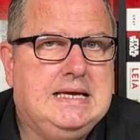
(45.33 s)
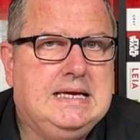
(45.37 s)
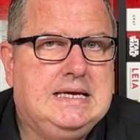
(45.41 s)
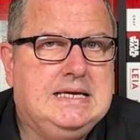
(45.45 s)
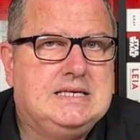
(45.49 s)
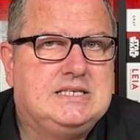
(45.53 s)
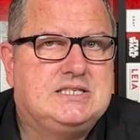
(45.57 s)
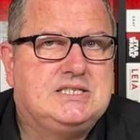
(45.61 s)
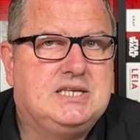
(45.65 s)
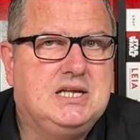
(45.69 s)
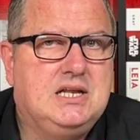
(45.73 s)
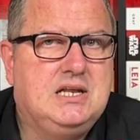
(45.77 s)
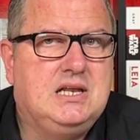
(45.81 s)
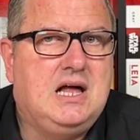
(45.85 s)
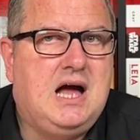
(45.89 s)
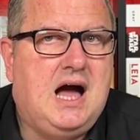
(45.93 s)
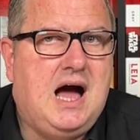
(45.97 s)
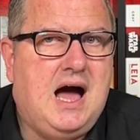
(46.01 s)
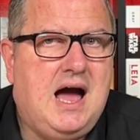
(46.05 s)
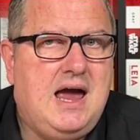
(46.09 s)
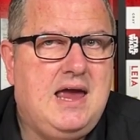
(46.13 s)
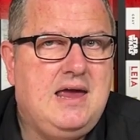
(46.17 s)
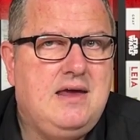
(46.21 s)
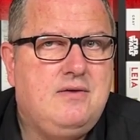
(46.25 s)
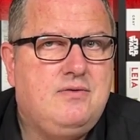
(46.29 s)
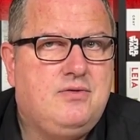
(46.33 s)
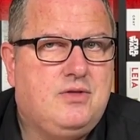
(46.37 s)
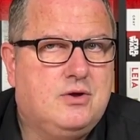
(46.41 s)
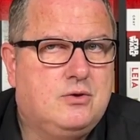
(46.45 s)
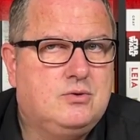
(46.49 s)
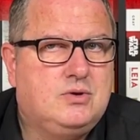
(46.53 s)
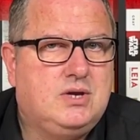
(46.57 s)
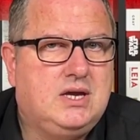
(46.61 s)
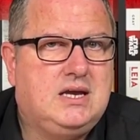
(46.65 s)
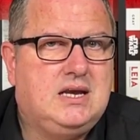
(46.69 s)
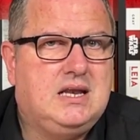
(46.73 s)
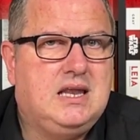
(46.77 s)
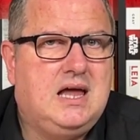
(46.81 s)
Still high, though
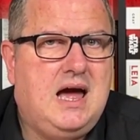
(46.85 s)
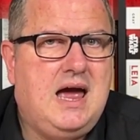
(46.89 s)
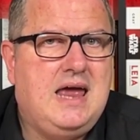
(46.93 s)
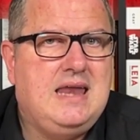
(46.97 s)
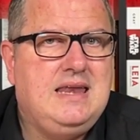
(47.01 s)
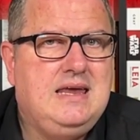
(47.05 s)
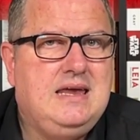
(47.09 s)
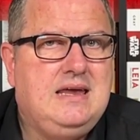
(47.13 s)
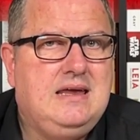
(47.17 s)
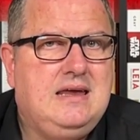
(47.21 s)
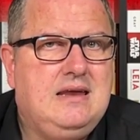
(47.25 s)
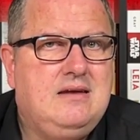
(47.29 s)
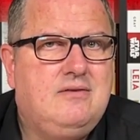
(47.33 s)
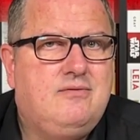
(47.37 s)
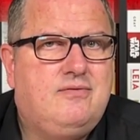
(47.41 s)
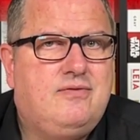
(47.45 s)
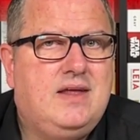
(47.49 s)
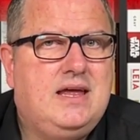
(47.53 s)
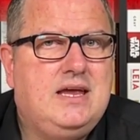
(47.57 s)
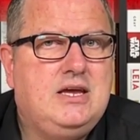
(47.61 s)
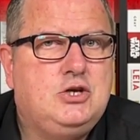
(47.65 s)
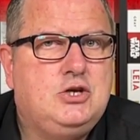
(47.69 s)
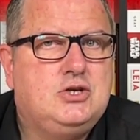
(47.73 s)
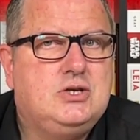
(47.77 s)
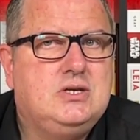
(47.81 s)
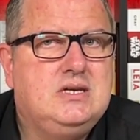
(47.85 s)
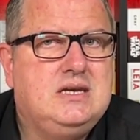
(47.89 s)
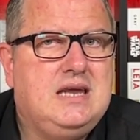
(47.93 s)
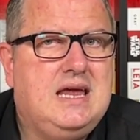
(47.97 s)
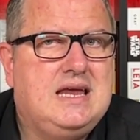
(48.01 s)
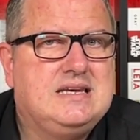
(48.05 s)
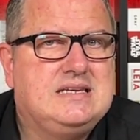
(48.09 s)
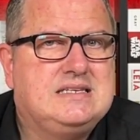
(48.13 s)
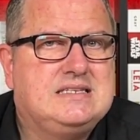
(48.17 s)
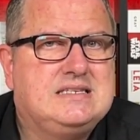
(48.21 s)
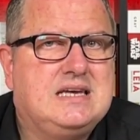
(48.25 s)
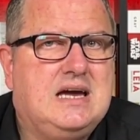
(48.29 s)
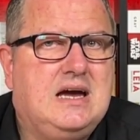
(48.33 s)
declining, inflation
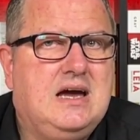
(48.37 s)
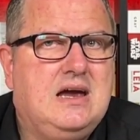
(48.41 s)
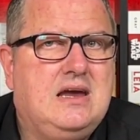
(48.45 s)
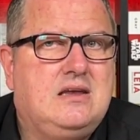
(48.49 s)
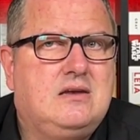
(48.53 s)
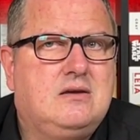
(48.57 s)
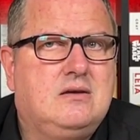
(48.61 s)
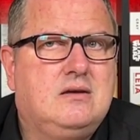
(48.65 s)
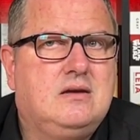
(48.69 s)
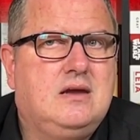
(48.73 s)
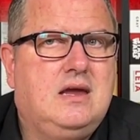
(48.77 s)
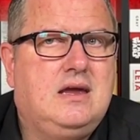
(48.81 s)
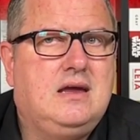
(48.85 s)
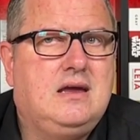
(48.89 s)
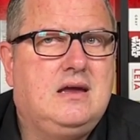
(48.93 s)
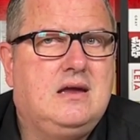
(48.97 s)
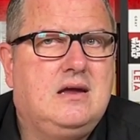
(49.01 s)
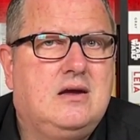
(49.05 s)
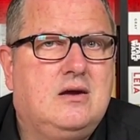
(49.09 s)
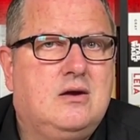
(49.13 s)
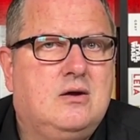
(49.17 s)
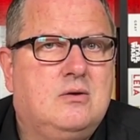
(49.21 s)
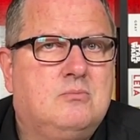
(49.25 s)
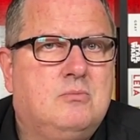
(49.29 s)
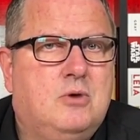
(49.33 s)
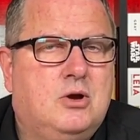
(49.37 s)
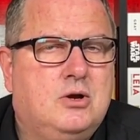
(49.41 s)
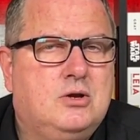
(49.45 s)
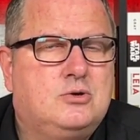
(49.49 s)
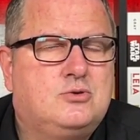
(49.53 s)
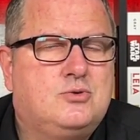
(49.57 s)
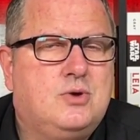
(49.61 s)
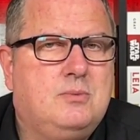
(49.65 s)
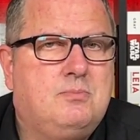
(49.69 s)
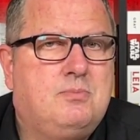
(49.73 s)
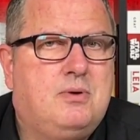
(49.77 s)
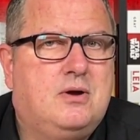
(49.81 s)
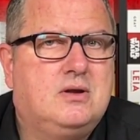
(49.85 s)
and tightening
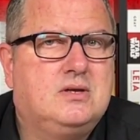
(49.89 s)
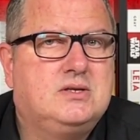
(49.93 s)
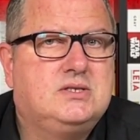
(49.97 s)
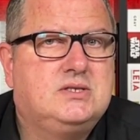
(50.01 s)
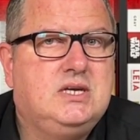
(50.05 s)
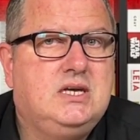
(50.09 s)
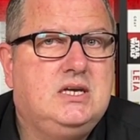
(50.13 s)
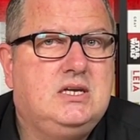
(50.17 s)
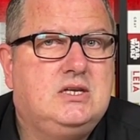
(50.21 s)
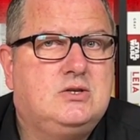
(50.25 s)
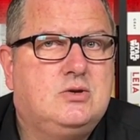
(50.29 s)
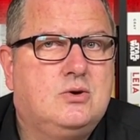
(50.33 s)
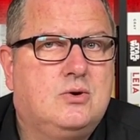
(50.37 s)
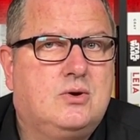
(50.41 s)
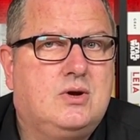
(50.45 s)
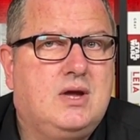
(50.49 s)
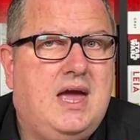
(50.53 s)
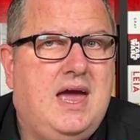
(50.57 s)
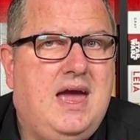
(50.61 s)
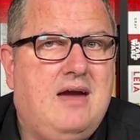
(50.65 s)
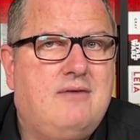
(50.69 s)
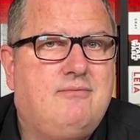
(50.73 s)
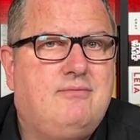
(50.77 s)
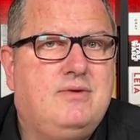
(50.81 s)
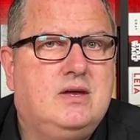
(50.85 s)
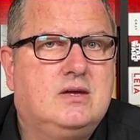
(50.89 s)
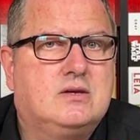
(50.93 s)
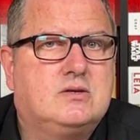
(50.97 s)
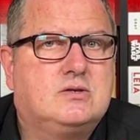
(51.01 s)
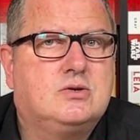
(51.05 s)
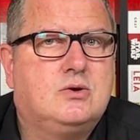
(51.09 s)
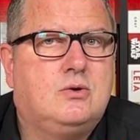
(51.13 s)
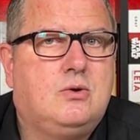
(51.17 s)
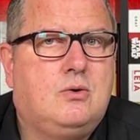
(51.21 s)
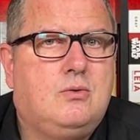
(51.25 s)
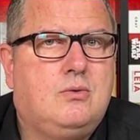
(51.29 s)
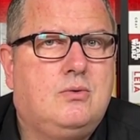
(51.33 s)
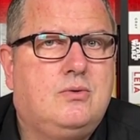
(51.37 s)
monetary policy took a heavier
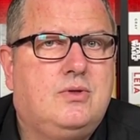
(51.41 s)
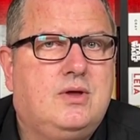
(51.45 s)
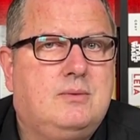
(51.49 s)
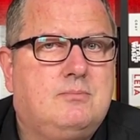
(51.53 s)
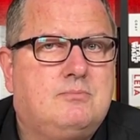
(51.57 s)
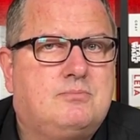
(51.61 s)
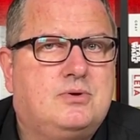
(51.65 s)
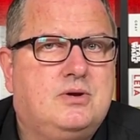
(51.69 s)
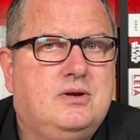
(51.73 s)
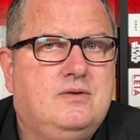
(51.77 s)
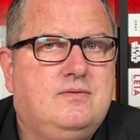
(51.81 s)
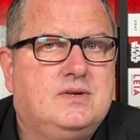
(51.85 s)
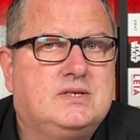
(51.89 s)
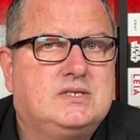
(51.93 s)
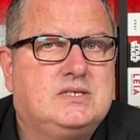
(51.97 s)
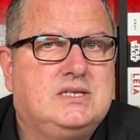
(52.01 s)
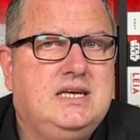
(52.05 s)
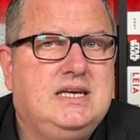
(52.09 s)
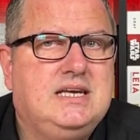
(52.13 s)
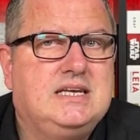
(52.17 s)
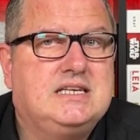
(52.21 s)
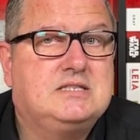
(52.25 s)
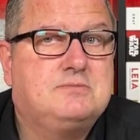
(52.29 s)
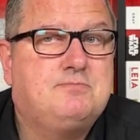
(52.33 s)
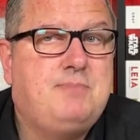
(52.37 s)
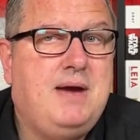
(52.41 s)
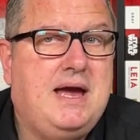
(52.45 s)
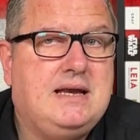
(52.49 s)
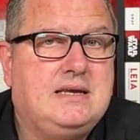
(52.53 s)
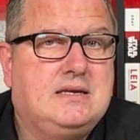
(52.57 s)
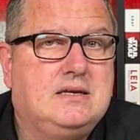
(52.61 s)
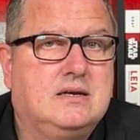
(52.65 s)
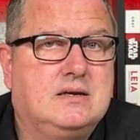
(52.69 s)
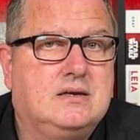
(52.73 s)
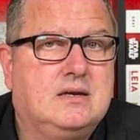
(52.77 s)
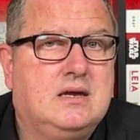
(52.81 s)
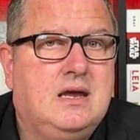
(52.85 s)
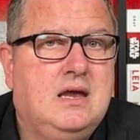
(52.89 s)
toll than previously
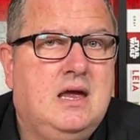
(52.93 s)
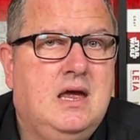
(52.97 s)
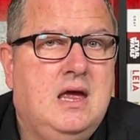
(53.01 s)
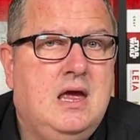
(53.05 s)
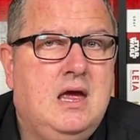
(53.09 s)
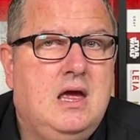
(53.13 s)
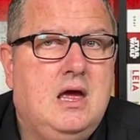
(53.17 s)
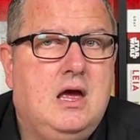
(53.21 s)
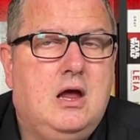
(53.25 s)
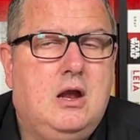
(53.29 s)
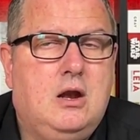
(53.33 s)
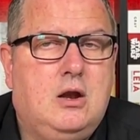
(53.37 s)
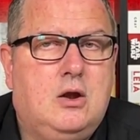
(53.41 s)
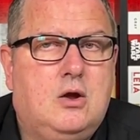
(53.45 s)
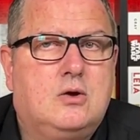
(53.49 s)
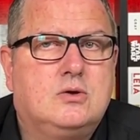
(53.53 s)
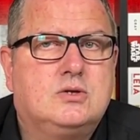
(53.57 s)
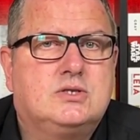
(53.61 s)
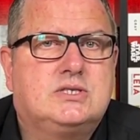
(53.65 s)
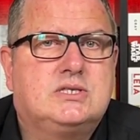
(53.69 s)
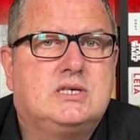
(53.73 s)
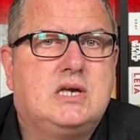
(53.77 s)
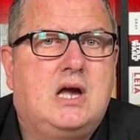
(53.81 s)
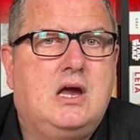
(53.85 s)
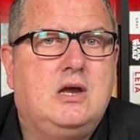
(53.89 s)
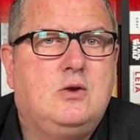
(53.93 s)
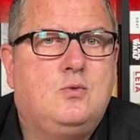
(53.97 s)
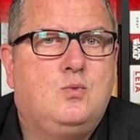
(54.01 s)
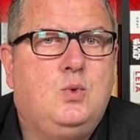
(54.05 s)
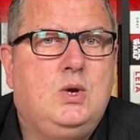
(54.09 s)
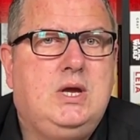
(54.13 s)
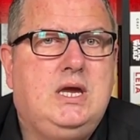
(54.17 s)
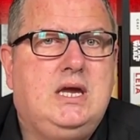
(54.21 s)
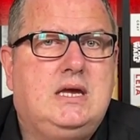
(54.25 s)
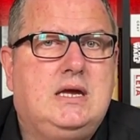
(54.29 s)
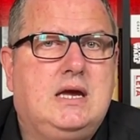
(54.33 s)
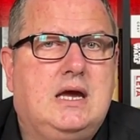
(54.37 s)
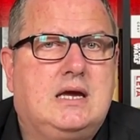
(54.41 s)
expected, alongside
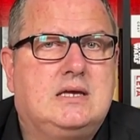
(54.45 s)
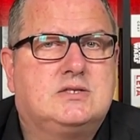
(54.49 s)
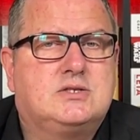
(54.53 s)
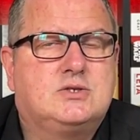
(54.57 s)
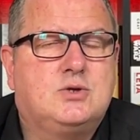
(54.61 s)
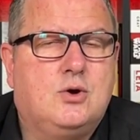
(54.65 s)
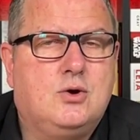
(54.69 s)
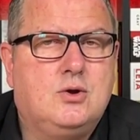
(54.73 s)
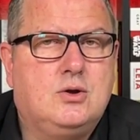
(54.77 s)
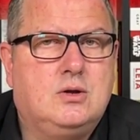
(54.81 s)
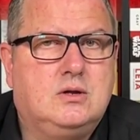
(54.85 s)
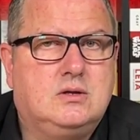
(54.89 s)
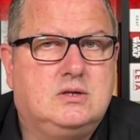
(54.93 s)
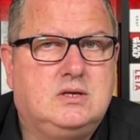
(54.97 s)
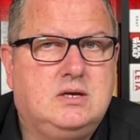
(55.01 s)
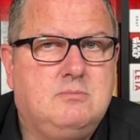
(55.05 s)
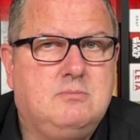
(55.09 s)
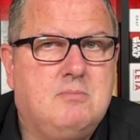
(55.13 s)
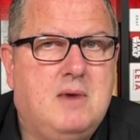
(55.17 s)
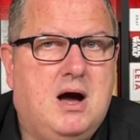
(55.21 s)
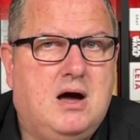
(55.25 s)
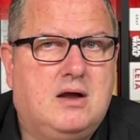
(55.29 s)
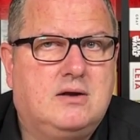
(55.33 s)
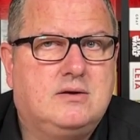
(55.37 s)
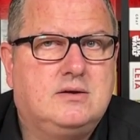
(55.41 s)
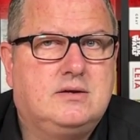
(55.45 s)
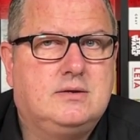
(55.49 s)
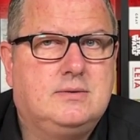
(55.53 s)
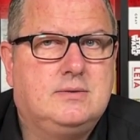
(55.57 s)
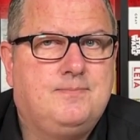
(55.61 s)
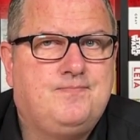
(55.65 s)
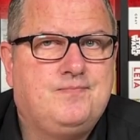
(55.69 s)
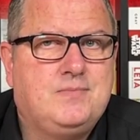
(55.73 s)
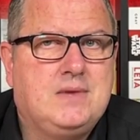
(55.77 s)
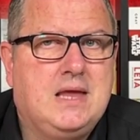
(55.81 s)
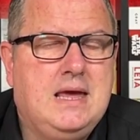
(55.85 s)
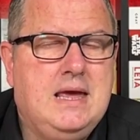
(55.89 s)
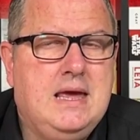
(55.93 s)
weak external demand.
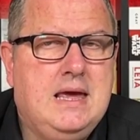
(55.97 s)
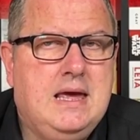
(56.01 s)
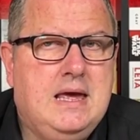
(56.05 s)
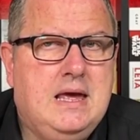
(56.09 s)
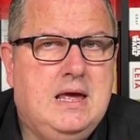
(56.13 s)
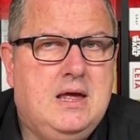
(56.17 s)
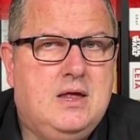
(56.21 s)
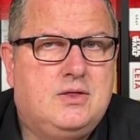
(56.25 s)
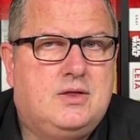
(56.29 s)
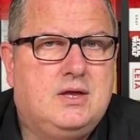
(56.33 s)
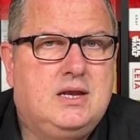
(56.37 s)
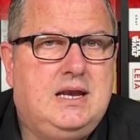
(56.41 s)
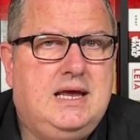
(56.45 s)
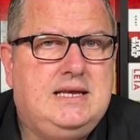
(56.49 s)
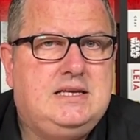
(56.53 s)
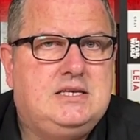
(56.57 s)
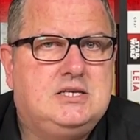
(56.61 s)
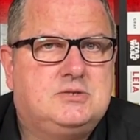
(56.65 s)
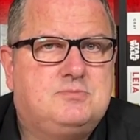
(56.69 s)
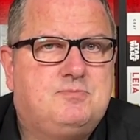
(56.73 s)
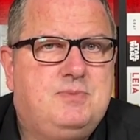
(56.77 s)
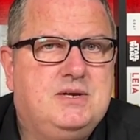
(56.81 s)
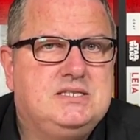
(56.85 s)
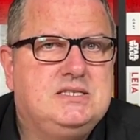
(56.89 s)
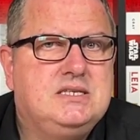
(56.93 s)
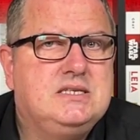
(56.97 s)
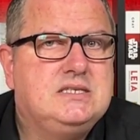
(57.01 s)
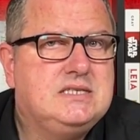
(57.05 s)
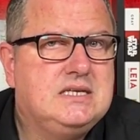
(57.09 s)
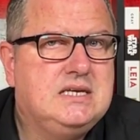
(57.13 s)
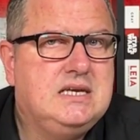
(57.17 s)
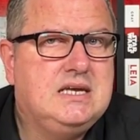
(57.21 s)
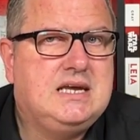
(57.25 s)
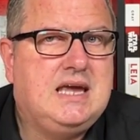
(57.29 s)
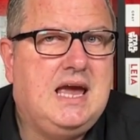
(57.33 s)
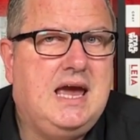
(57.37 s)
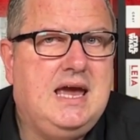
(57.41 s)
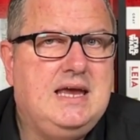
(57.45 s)
The latest business
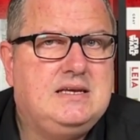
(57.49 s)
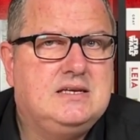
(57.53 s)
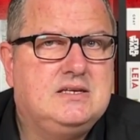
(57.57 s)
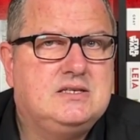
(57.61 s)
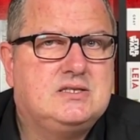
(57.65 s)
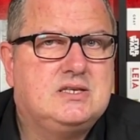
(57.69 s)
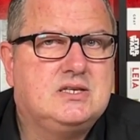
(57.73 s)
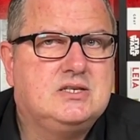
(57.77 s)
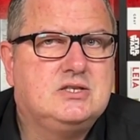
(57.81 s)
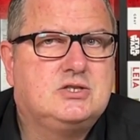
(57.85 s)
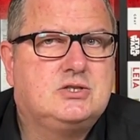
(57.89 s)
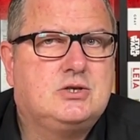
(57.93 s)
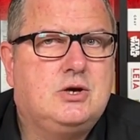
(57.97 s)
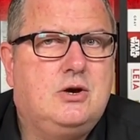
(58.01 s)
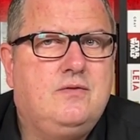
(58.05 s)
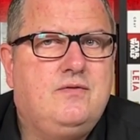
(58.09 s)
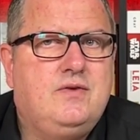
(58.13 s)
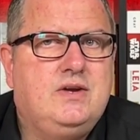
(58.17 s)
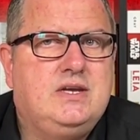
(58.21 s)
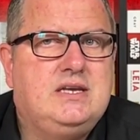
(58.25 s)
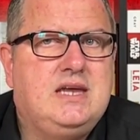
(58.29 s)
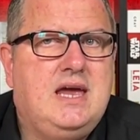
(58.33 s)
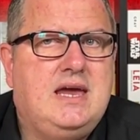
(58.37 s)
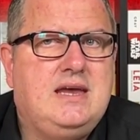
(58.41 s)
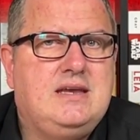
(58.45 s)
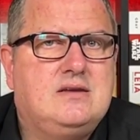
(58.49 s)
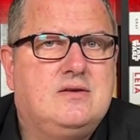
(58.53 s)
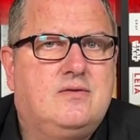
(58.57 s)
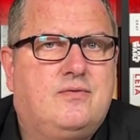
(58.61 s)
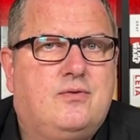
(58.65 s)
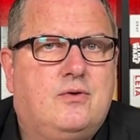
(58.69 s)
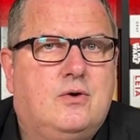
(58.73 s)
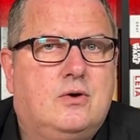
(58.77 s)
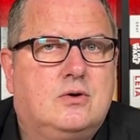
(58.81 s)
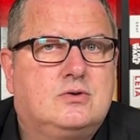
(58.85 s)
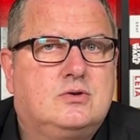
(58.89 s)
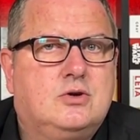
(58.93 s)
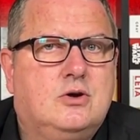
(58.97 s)
indicators and survey data
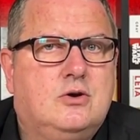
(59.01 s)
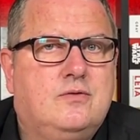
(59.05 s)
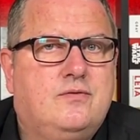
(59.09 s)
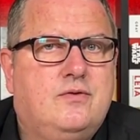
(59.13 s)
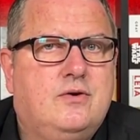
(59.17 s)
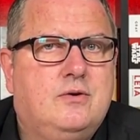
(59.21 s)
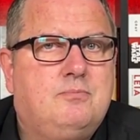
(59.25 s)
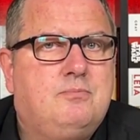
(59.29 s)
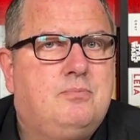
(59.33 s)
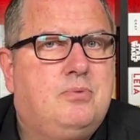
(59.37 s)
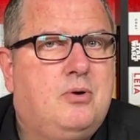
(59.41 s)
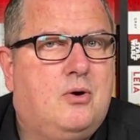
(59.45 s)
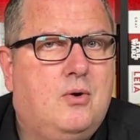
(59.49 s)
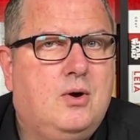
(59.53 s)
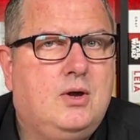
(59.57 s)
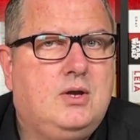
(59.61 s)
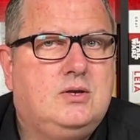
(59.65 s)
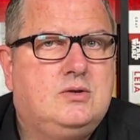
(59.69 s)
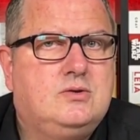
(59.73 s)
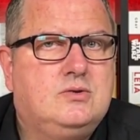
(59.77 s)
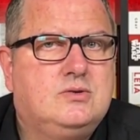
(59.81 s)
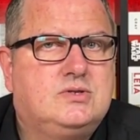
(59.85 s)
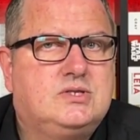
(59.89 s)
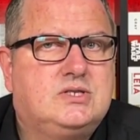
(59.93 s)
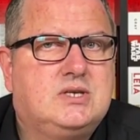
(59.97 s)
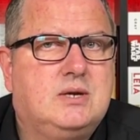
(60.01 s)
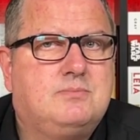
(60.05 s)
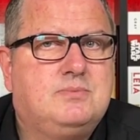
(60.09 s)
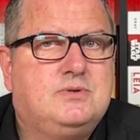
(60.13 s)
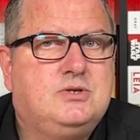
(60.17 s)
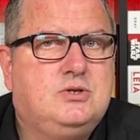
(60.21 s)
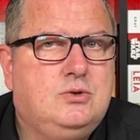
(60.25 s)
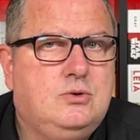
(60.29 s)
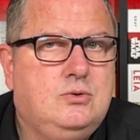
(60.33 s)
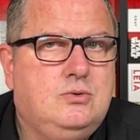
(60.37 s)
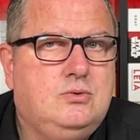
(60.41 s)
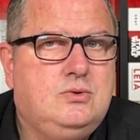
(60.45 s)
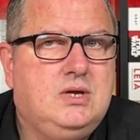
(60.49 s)
for October point to
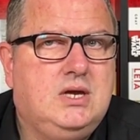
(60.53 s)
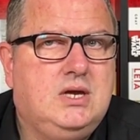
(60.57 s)
subdued